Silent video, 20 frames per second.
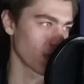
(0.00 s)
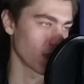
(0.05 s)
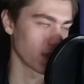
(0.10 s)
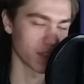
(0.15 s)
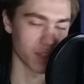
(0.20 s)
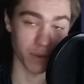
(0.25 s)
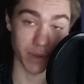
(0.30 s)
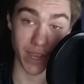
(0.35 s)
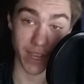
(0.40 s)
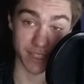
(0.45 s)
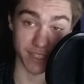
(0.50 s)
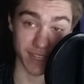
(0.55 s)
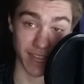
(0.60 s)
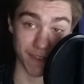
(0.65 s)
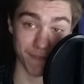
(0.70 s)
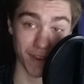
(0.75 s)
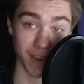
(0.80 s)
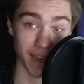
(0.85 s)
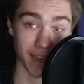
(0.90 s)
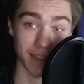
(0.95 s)
So yes,
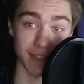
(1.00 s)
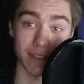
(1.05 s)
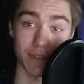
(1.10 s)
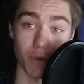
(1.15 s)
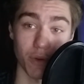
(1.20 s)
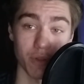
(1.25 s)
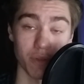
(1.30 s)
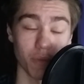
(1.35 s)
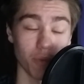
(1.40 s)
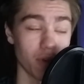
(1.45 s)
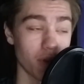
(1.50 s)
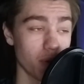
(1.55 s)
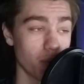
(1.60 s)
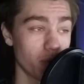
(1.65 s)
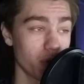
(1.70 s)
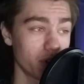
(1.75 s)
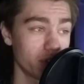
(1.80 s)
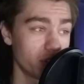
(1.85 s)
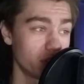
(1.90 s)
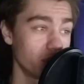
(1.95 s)
if I
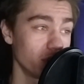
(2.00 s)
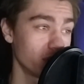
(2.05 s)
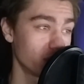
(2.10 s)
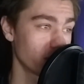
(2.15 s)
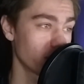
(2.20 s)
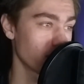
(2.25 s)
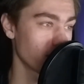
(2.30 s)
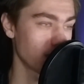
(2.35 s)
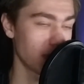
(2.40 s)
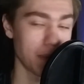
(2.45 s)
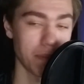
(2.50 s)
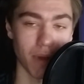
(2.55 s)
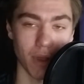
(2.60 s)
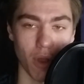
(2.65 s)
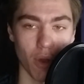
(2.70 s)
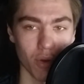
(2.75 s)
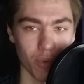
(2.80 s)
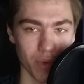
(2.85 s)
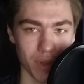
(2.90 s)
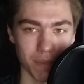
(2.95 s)
were to just keep on
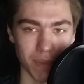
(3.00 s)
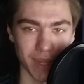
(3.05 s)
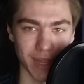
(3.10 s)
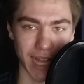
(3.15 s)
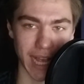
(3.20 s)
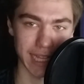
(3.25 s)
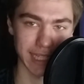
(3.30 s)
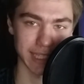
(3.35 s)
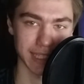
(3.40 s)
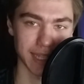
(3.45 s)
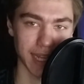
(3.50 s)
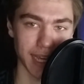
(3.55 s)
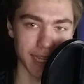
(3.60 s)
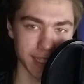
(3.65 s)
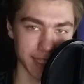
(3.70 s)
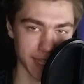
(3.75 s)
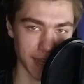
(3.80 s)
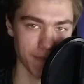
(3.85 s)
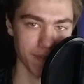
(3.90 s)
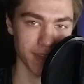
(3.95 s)
going with my
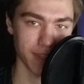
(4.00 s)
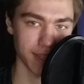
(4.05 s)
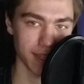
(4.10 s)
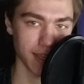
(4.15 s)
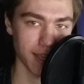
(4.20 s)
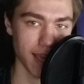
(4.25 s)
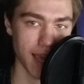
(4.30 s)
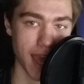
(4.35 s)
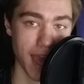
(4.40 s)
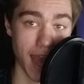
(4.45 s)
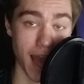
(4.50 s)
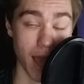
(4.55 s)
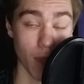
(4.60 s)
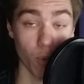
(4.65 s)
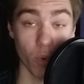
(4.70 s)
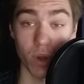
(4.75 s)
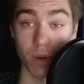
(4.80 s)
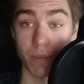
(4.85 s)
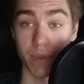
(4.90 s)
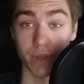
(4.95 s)
970, I
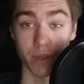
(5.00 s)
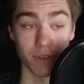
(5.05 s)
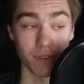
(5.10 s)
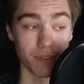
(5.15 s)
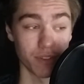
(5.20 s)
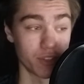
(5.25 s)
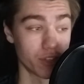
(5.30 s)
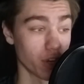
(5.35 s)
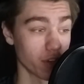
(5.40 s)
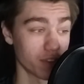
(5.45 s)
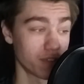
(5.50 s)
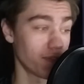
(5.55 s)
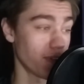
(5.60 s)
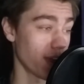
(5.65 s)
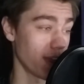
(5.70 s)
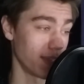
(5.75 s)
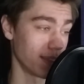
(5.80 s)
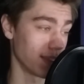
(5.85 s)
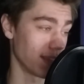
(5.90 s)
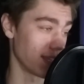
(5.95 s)
would have been just
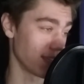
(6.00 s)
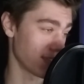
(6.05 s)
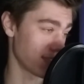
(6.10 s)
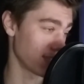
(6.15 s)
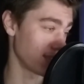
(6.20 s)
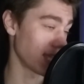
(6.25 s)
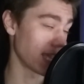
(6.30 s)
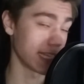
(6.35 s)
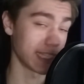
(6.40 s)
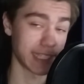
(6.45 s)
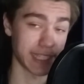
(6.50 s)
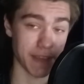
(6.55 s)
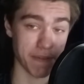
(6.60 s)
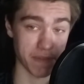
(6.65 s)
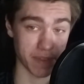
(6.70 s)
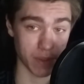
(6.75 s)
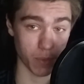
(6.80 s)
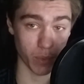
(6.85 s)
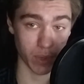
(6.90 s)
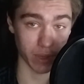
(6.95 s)
fine. Like a
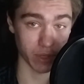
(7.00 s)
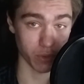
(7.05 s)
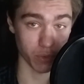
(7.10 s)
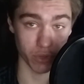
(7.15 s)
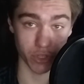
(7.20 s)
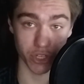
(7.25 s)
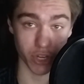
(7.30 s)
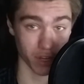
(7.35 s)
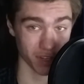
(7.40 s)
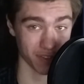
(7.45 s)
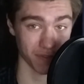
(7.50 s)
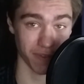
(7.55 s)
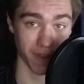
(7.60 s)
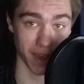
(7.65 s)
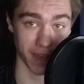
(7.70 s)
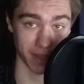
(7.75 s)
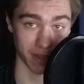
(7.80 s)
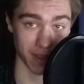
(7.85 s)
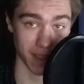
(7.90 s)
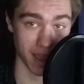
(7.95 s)
970 will do just
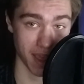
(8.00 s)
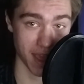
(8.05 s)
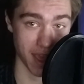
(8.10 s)
fine.